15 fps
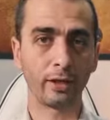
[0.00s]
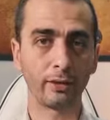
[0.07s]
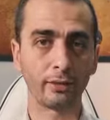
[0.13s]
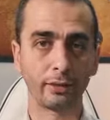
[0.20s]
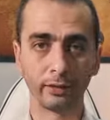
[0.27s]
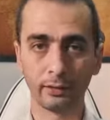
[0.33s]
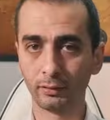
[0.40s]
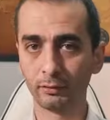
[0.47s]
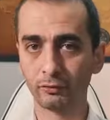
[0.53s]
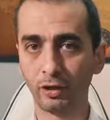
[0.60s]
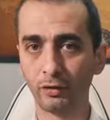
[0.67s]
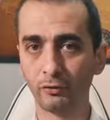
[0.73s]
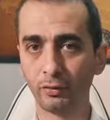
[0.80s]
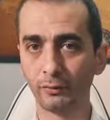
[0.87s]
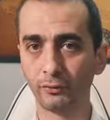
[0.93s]
had little
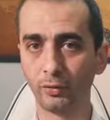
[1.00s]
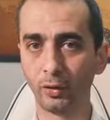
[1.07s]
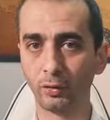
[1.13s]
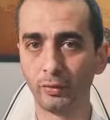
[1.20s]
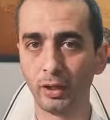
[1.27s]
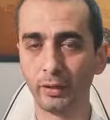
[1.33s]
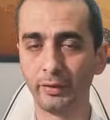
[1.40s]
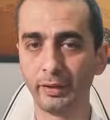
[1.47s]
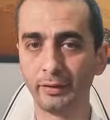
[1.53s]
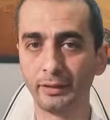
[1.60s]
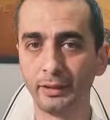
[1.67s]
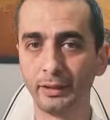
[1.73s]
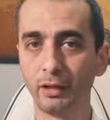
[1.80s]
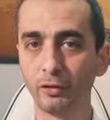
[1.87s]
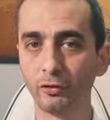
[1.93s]
chance of surviving
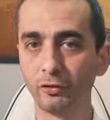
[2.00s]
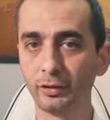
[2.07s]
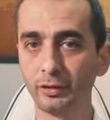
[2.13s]
the harsh